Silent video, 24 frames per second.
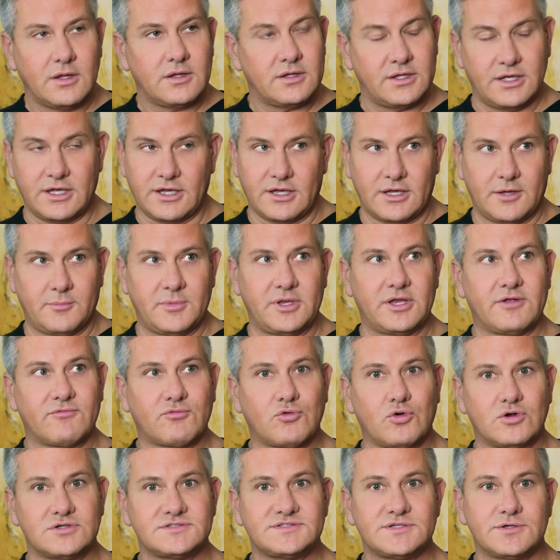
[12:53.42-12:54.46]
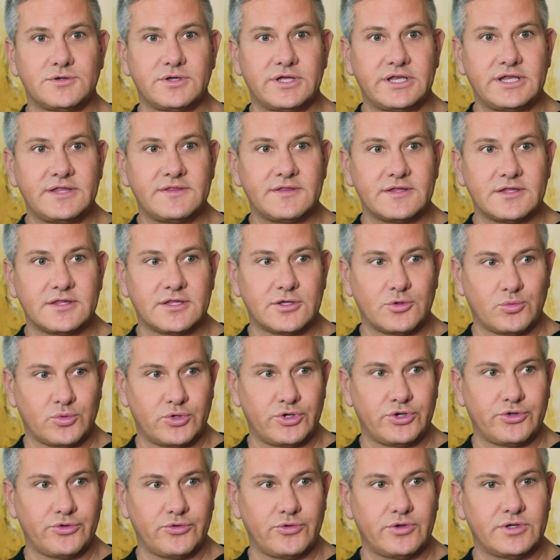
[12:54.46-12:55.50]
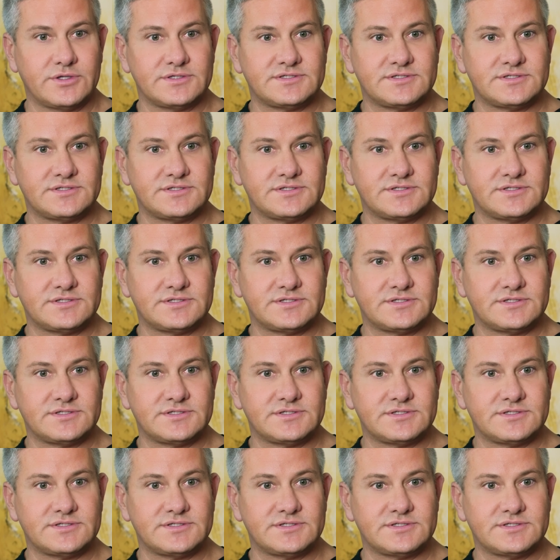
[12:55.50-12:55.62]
Yeah, I mean, of course. So anything that we're doing